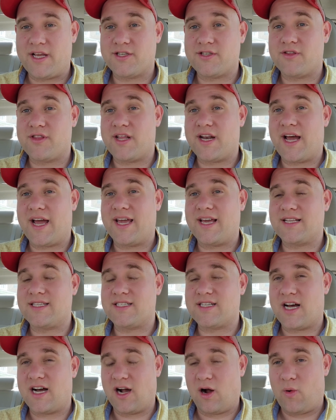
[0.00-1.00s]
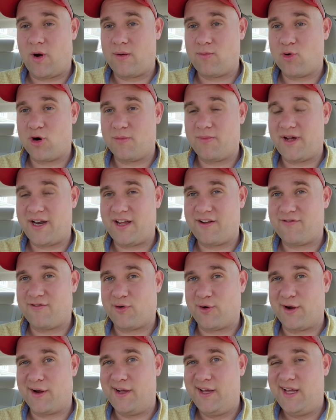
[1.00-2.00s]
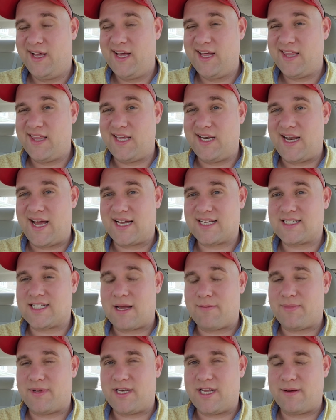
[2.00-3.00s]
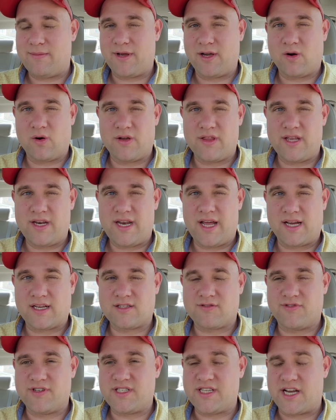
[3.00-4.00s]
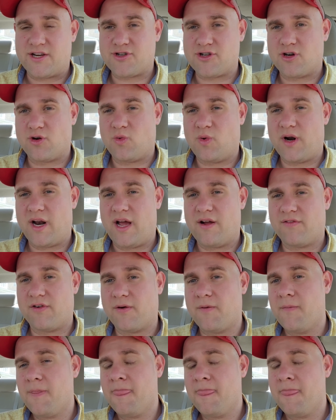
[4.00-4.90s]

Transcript: So then I can sock away more money for the next epidemic or the next recession or whatever.